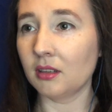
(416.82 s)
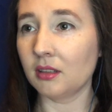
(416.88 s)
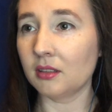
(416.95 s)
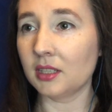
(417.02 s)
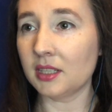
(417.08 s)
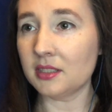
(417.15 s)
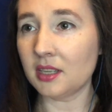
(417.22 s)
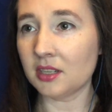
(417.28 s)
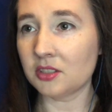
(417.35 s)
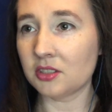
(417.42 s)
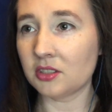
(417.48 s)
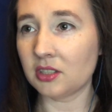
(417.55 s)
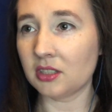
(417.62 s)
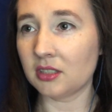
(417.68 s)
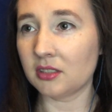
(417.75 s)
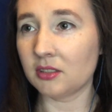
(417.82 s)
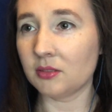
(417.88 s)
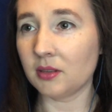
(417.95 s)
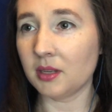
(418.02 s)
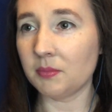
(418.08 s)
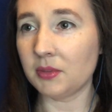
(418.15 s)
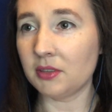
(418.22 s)
That's actually
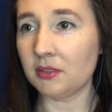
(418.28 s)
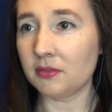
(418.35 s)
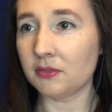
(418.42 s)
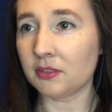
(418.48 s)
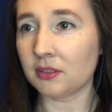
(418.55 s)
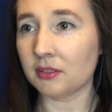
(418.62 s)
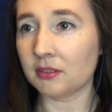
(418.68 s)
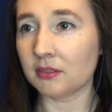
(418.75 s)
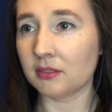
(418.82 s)
quite beautiful.